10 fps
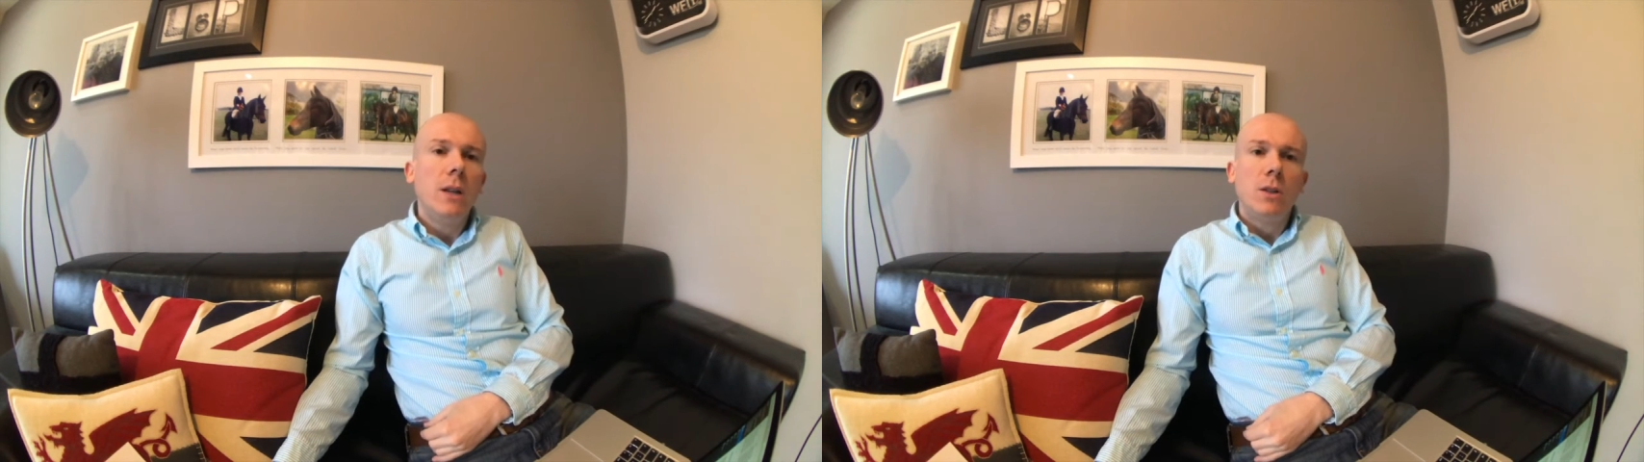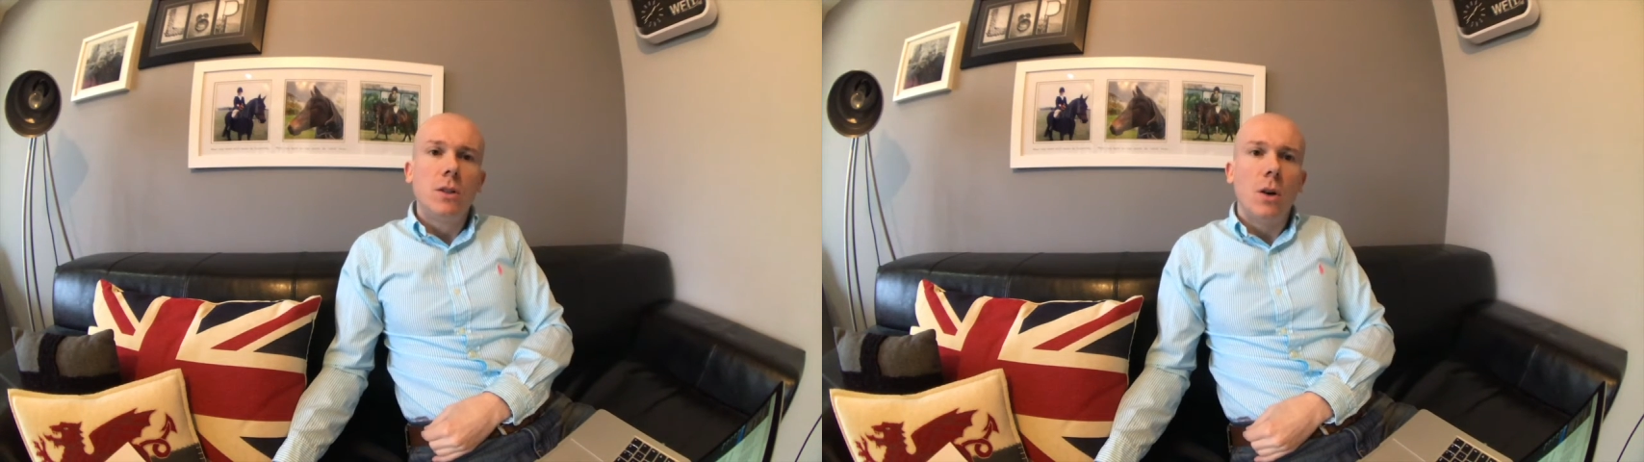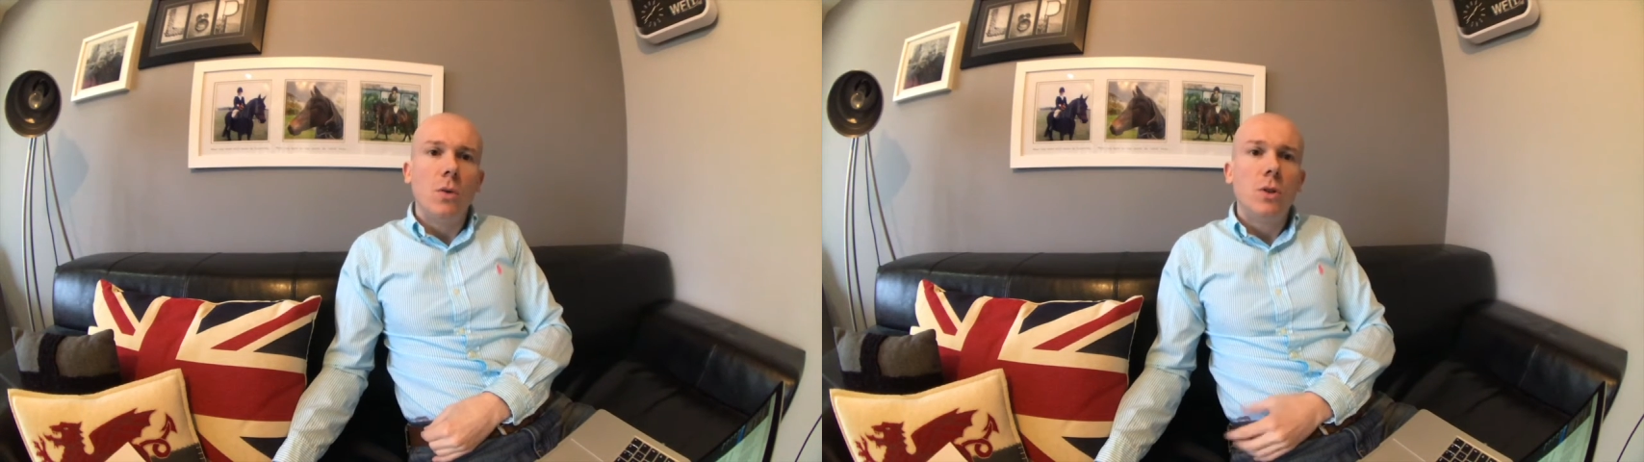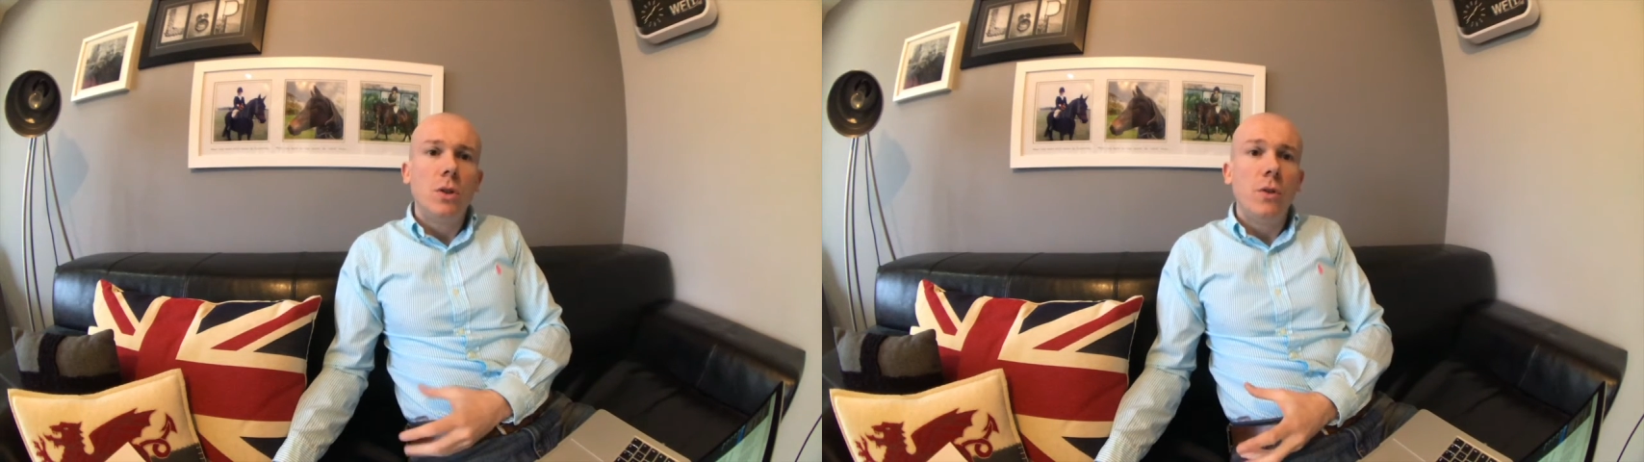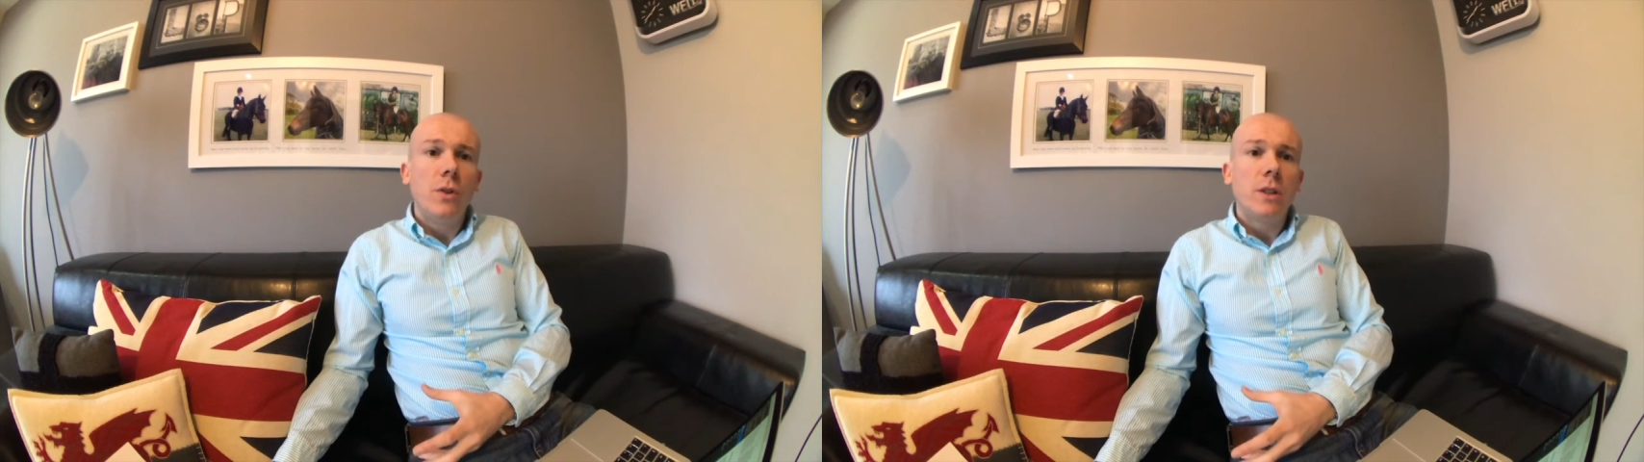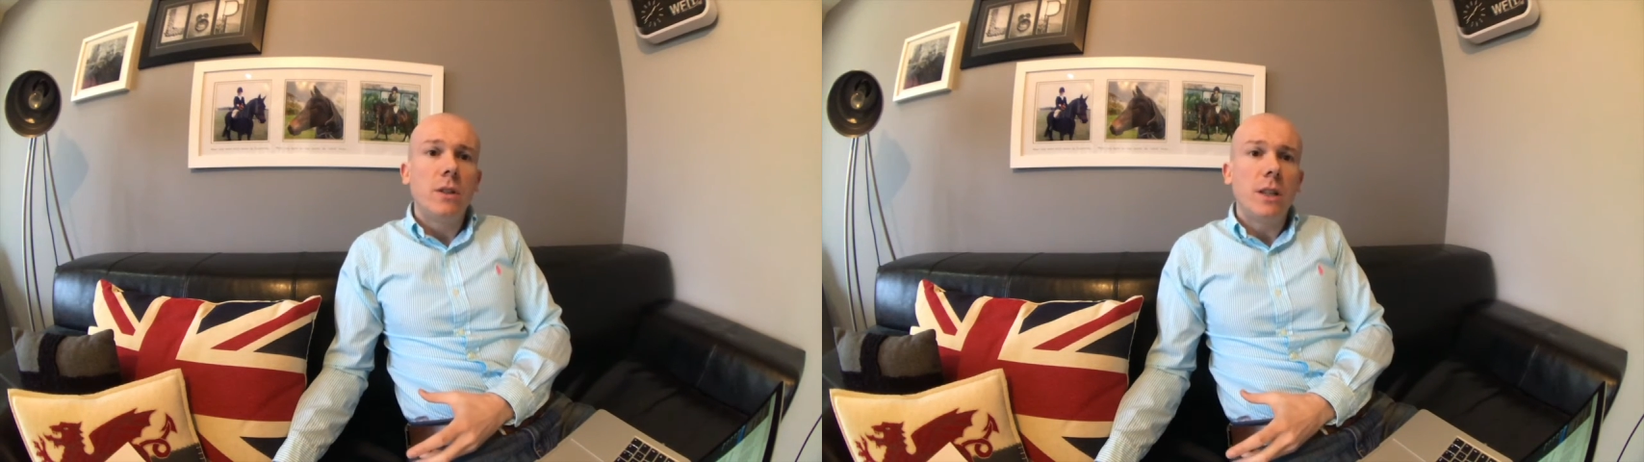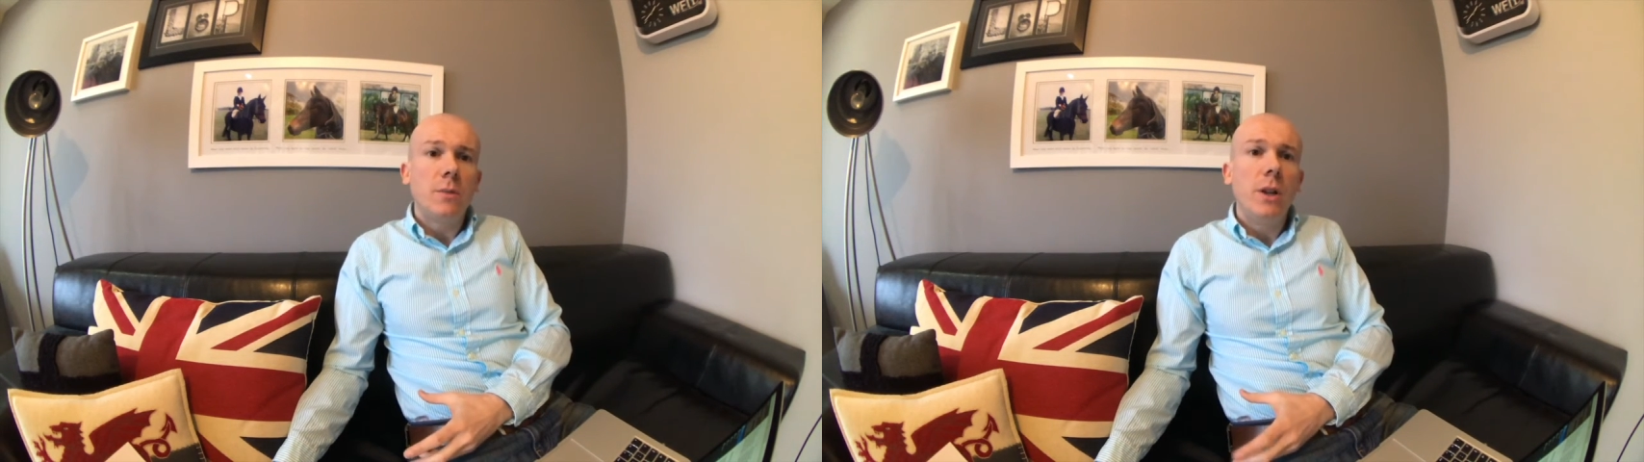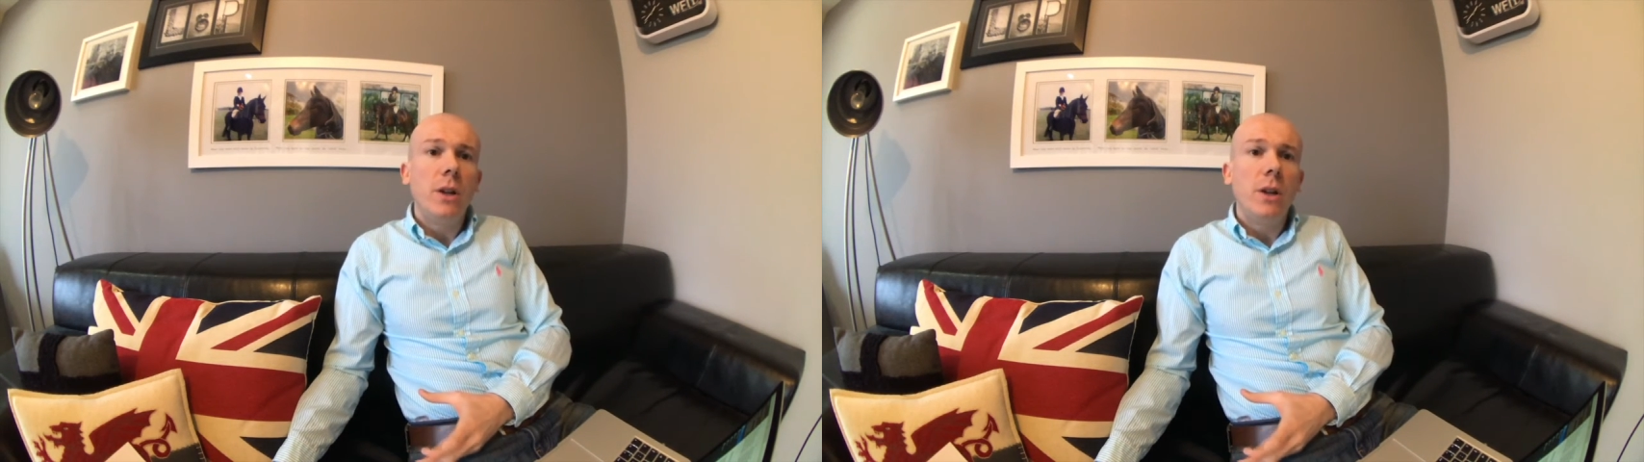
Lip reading: So to do the risk assessment,